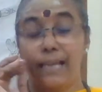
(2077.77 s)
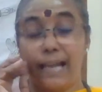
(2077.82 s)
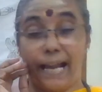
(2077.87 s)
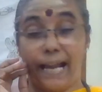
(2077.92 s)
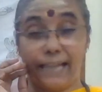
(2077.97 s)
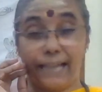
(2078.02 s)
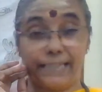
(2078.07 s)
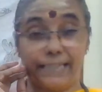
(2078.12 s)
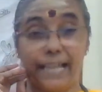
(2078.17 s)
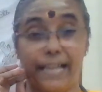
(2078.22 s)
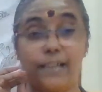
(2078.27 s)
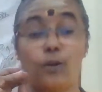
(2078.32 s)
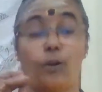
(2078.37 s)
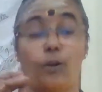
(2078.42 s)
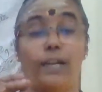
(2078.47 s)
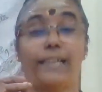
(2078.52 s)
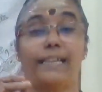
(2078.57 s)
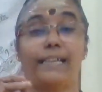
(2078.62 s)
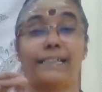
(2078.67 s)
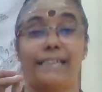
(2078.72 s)
And then
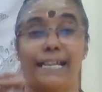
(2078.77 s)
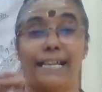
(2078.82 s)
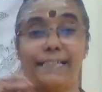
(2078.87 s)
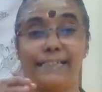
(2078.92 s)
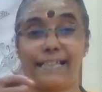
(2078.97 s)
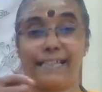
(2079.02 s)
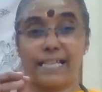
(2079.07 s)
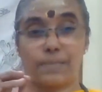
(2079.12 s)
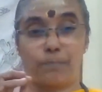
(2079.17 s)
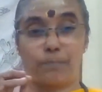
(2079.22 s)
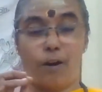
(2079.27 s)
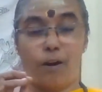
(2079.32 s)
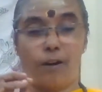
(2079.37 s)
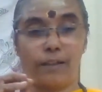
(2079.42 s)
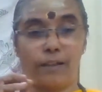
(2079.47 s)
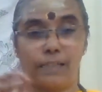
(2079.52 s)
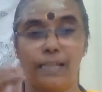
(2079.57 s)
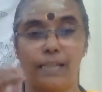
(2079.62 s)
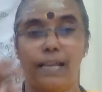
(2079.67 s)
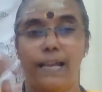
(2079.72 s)
only the deity is
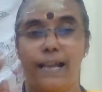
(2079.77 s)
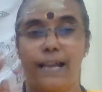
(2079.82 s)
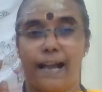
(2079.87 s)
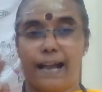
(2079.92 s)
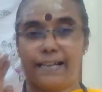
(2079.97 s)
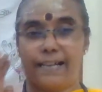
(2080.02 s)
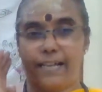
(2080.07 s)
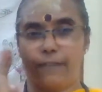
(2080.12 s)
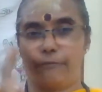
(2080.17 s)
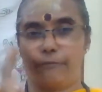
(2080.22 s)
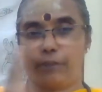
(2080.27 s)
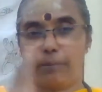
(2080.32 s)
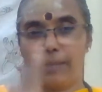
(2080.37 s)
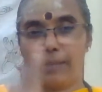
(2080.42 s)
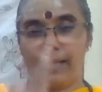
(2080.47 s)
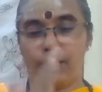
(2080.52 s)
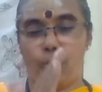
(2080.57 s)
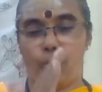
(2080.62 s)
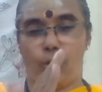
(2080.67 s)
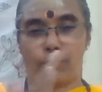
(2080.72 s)
born, and
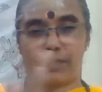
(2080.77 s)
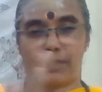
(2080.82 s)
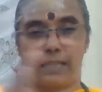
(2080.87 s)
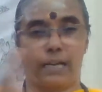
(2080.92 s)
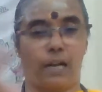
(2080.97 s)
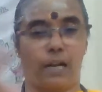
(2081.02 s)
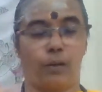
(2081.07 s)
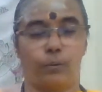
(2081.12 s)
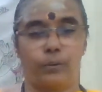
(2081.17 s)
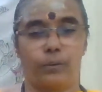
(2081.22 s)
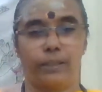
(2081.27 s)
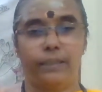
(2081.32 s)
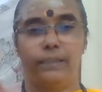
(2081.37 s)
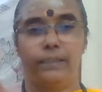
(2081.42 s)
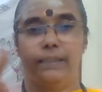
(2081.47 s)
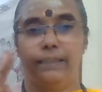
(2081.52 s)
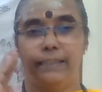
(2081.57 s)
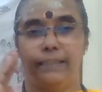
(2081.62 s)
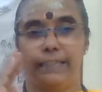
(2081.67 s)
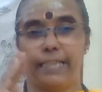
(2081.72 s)
everybody goes around,
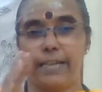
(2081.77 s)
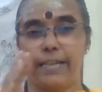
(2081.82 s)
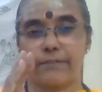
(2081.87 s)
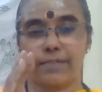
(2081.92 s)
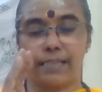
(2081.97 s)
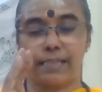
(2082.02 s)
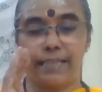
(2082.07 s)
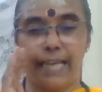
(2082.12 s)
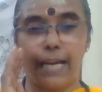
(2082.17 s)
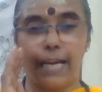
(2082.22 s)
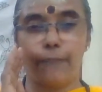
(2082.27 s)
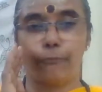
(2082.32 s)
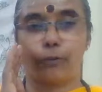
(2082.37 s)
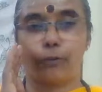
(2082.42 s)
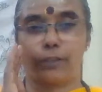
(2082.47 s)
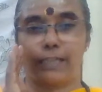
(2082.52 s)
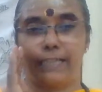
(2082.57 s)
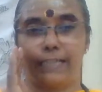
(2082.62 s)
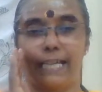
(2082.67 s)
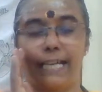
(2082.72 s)
gives a name
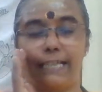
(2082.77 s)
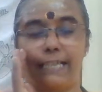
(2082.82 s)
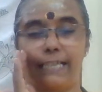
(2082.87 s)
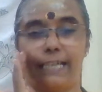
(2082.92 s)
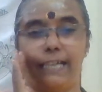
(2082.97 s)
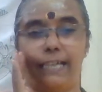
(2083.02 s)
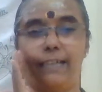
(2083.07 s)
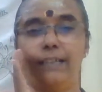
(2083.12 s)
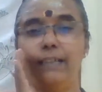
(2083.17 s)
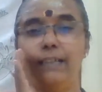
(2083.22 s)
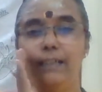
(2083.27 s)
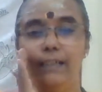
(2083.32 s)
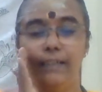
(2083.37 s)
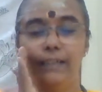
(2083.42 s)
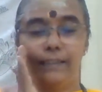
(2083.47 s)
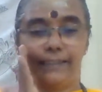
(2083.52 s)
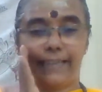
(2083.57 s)
for the deity,